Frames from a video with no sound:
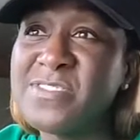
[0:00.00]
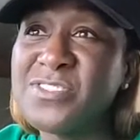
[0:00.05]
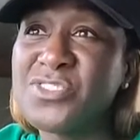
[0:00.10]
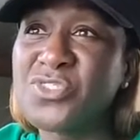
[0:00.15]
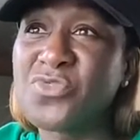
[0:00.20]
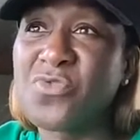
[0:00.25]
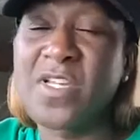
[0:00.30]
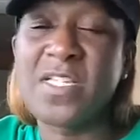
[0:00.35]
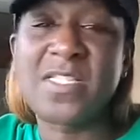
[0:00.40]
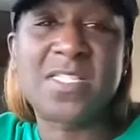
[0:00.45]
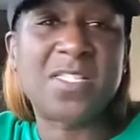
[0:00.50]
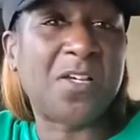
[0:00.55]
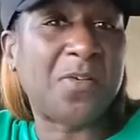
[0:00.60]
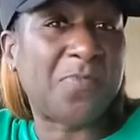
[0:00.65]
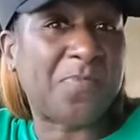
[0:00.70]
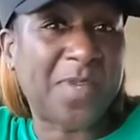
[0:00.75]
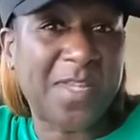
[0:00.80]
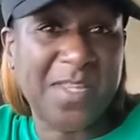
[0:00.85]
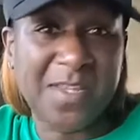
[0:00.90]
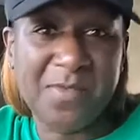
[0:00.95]
dress
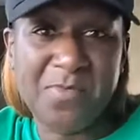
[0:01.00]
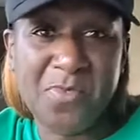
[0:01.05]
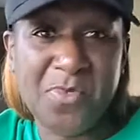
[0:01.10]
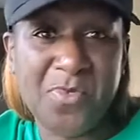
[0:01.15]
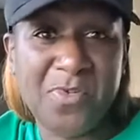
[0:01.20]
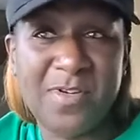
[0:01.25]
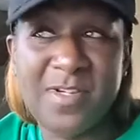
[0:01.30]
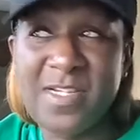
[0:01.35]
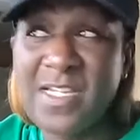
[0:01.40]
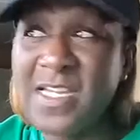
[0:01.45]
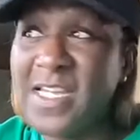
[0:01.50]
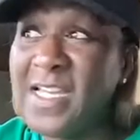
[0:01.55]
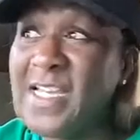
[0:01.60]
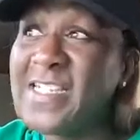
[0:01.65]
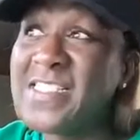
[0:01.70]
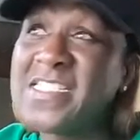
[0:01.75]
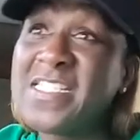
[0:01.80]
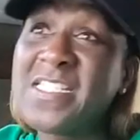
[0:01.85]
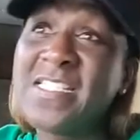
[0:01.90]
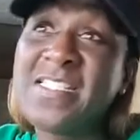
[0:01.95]
up anymore.
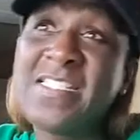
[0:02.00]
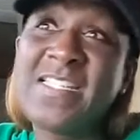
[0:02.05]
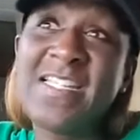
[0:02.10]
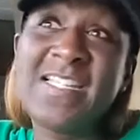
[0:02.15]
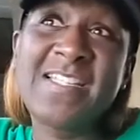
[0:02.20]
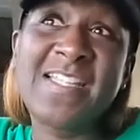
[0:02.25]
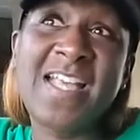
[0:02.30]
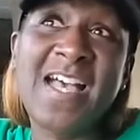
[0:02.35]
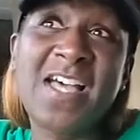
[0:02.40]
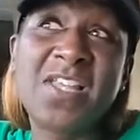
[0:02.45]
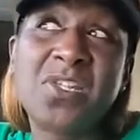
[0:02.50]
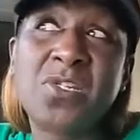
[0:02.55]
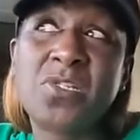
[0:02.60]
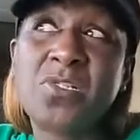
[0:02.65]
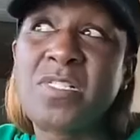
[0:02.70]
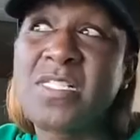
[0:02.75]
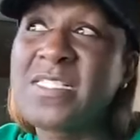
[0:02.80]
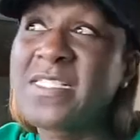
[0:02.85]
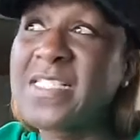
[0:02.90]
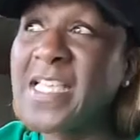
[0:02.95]
She did not
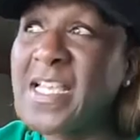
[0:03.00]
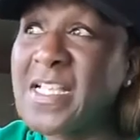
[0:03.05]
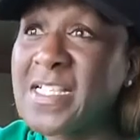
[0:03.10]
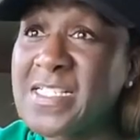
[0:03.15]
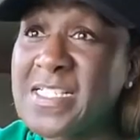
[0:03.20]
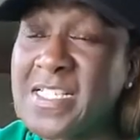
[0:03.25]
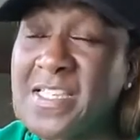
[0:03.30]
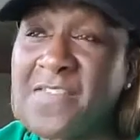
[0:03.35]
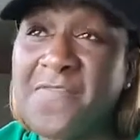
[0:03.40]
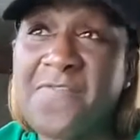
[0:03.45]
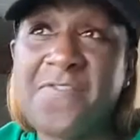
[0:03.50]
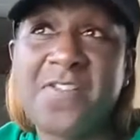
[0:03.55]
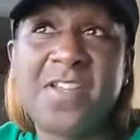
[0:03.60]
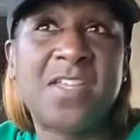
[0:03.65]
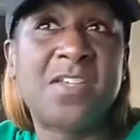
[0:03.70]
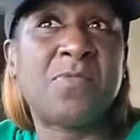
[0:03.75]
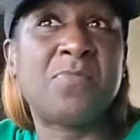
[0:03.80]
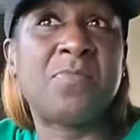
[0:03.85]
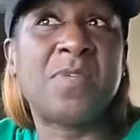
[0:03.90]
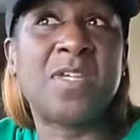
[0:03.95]
look sexy for
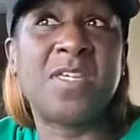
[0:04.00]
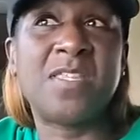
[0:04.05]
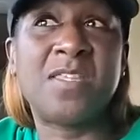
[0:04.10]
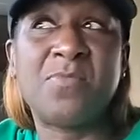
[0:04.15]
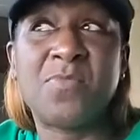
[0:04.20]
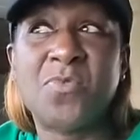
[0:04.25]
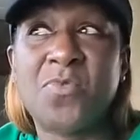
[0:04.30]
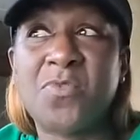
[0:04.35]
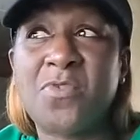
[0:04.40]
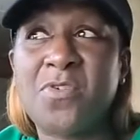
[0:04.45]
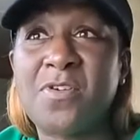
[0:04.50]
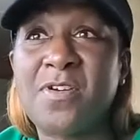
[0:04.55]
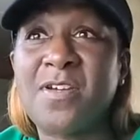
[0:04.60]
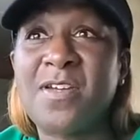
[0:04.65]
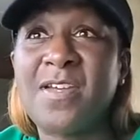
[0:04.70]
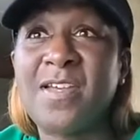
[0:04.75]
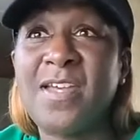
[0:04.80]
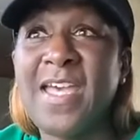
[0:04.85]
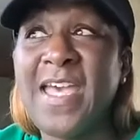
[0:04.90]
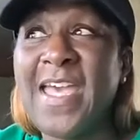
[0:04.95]
him anymore.
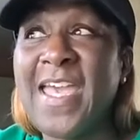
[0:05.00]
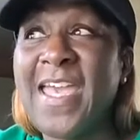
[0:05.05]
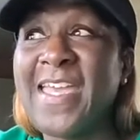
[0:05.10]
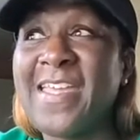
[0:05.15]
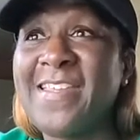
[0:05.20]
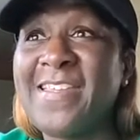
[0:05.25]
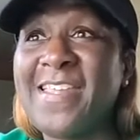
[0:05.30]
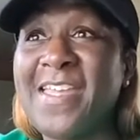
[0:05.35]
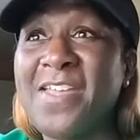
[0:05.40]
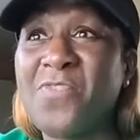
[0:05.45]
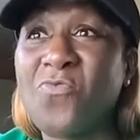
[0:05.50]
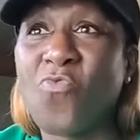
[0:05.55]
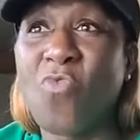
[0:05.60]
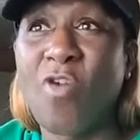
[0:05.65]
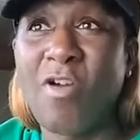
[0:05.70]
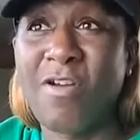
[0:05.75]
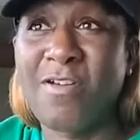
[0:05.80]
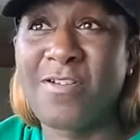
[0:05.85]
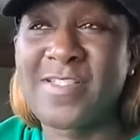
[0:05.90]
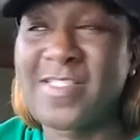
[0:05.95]
And
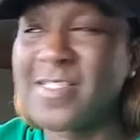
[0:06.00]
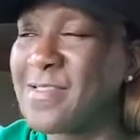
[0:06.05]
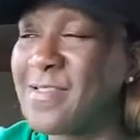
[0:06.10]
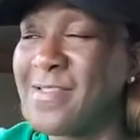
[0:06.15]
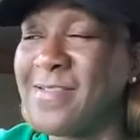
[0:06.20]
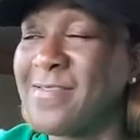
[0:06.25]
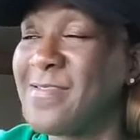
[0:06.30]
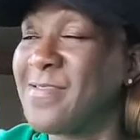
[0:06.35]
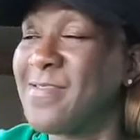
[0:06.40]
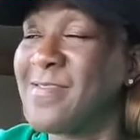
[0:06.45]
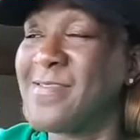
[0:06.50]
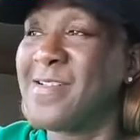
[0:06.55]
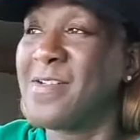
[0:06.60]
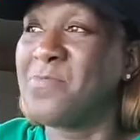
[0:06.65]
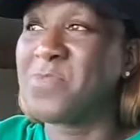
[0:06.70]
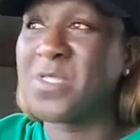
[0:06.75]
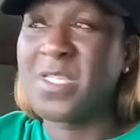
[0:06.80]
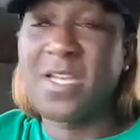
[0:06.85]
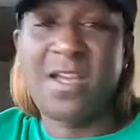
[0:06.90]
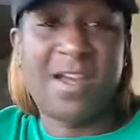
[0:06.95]
worst,
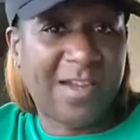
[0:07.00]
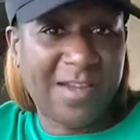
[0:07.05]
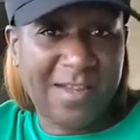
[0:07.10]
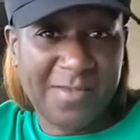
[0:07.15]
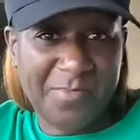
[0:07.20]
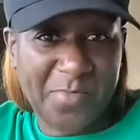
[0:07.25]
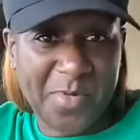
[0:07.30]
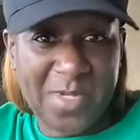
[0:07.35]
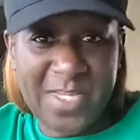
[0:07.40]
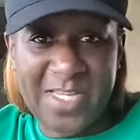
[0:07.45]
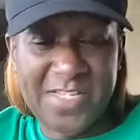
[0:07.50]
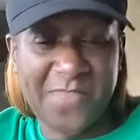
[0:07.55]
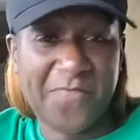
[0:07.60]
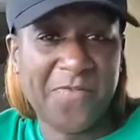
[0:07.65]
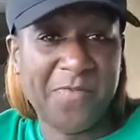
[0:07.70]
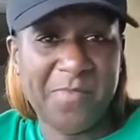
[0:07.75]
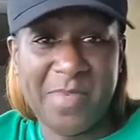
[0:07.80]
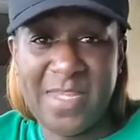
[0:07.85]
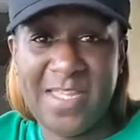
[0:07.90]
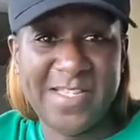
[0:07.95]
I'm sorry, but this
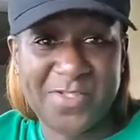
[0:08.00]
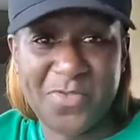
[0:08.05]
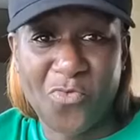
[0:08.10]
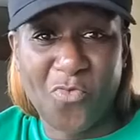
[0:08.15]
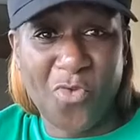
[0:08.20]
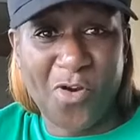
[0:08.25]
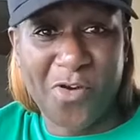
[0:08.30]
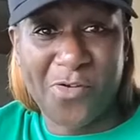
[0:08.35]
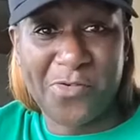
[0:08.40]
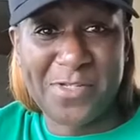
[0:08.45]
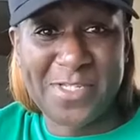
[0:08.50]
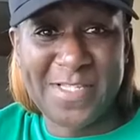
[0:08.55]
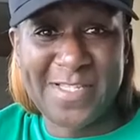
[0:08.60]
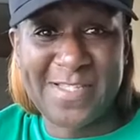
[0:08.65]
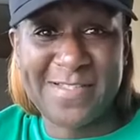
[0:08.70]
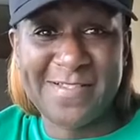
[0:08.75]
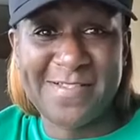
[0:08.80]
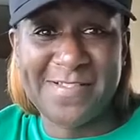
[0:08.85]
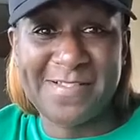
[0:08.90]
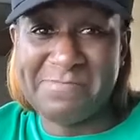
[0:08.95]
for me is the worst,
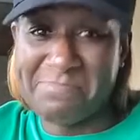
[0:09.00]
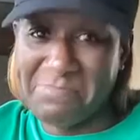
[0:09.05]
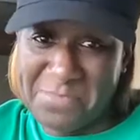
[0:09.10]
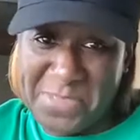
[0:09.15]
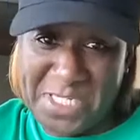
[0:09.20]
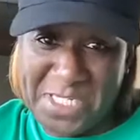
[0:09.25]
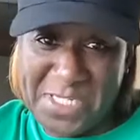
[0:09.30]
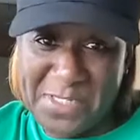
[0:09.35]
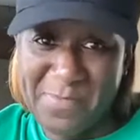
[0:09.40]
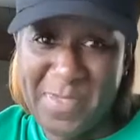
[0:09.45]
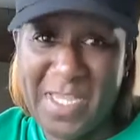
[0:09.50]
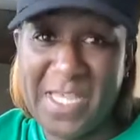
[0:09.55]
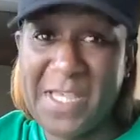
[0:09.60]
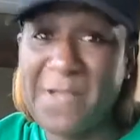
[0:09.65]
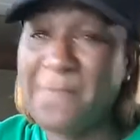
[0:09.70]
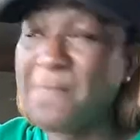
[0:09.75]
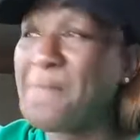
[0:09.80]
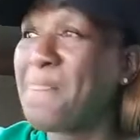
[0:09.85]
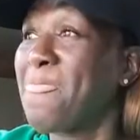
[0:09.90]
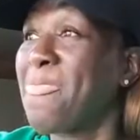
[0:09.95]
just
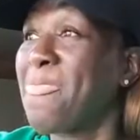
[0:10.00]
me.